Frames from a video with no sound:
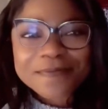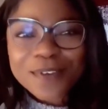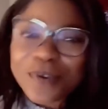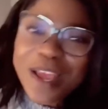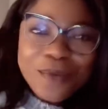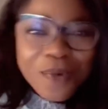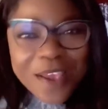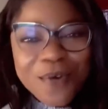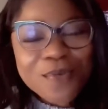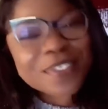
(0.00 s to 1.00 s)
We are no
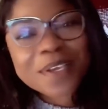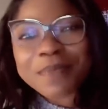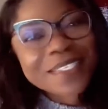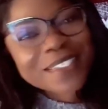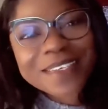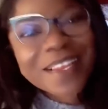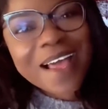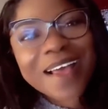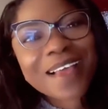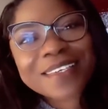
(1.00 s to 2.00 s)
way on who say, but still,
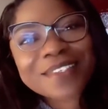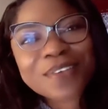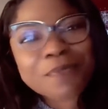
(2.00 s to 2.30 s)
that's only